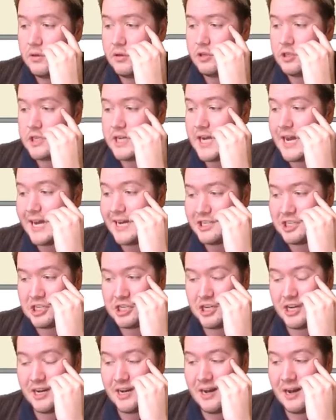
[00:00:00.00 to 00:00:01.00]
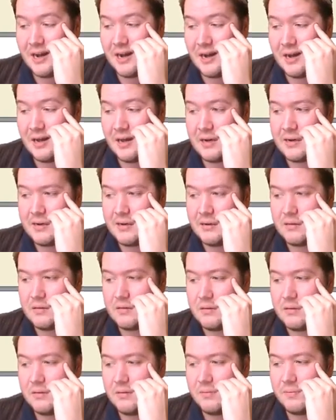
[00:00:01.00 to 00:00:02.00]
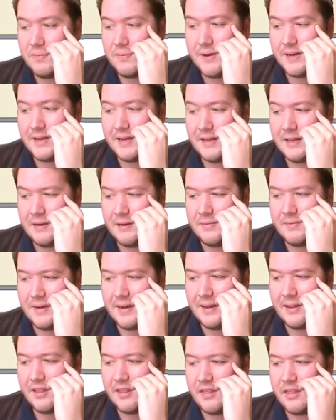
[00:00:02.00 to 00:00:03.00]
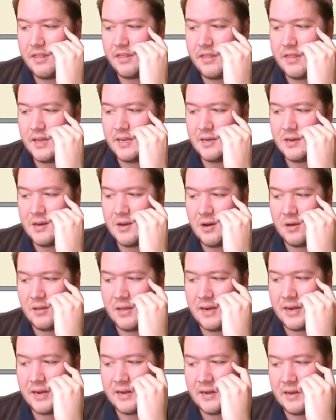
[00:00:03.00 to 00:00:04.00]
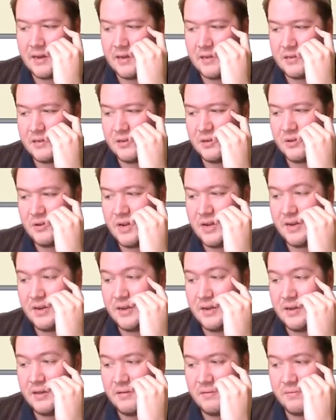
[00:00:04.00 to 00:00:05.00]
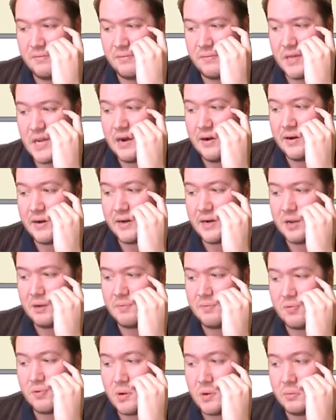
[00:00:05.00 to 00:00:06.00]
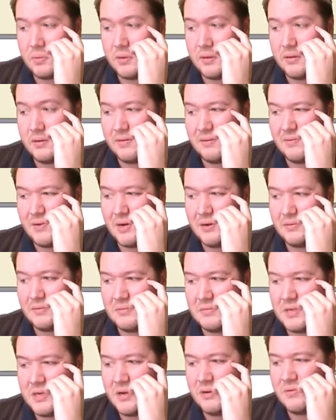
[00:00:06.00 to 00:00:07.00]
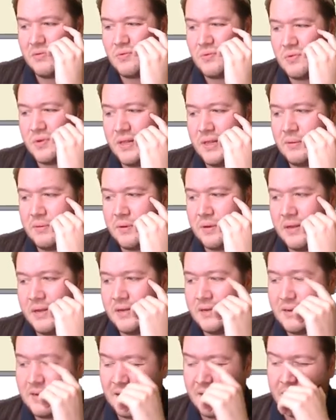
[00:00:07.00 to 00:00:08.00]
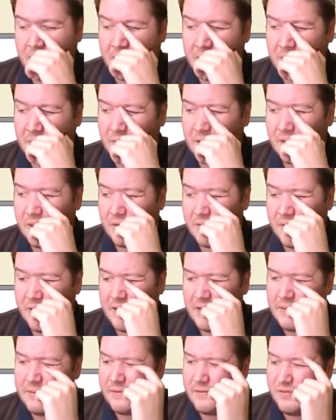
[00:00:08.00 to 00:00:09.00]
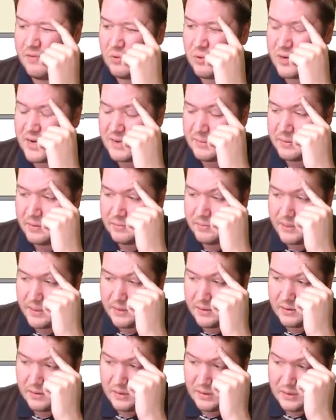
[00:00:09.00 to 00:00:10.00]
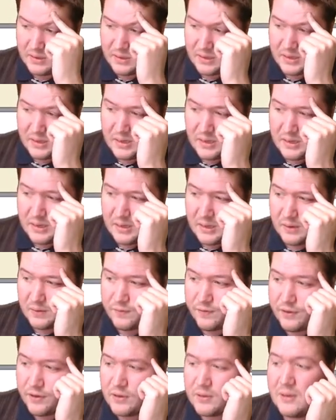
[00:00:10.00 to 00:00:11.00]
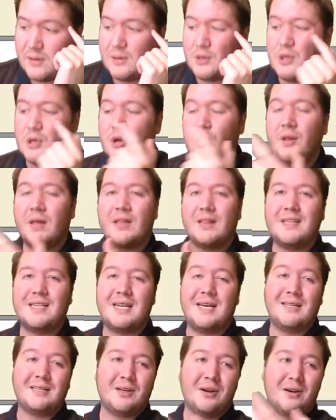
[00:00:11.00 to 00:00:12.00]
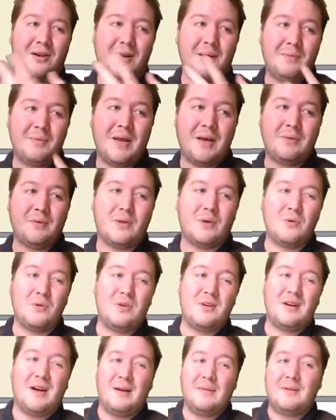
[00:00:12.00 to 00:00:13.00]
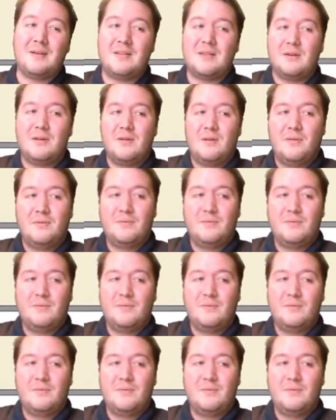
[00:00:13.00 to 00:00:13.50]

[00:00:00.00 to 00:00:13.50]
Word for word: cash a heart. But I think not leading a heart's a good idea. I reckon I'd probably. Well, you don't really want to lead diamonds with the three diamond, four diamond bidder. If you know that this hand's going to come down with good diamonds, so